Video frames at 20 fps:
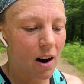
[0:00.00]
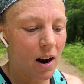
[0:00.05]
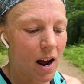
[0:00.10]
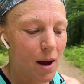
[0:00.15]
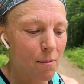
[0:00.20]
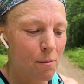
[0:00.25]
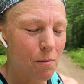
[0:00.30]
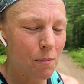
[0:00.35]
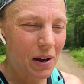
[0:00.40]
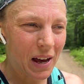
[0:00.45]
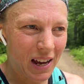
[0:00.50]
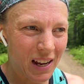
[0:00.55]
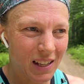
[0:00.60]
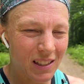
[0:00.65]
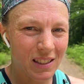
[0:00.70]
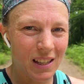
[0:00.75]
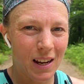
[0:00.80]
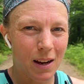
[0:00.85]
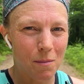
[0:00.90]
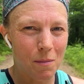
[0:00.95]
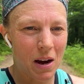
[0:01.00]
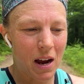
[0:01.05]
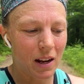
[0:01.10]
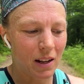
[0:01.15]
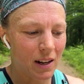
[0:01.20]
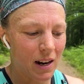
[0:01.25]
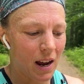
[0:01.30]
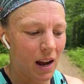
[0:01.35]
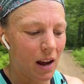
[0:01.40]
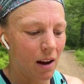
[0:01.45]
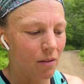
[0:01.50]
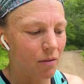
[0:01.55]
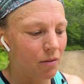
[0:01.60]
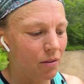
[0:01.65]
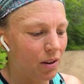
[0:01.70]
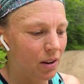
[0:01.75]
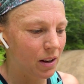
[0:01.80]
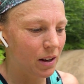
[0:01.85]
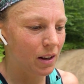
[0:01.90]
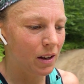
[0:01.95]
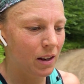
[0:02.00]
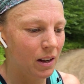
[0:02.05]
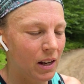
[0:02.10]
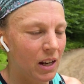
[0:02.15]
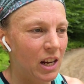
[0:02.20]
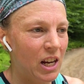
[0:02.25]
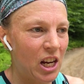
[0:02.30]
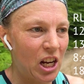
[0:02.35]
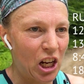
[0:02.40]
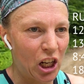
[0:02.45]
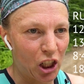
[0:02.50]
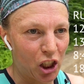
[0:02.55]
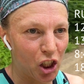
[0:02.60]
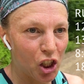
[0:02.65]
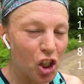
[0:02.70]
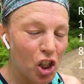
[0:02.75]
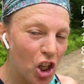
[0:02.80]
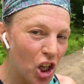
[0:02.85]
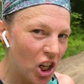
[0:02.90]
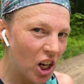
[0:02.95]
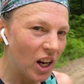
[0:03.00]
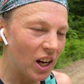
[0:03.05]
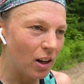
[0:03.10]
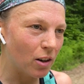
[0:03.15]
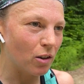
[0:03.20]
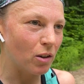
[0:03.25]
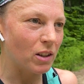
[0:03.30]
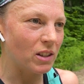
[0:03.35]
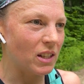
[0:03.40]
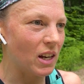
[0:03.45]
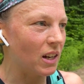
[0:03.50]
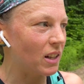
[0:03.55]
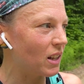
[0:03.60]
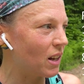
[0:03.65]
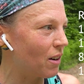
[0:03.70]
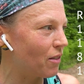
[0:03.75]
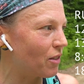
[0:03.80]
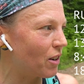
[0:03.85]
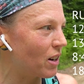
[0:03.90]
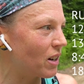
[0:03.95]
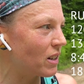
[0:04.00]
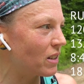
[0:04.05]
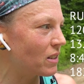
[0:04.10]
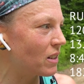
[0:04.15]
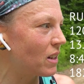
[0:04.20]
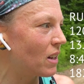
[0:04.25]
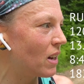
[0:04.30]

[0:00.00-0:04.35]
I bet it's like 1.5 miles-ish. I don't know exactly how far it is.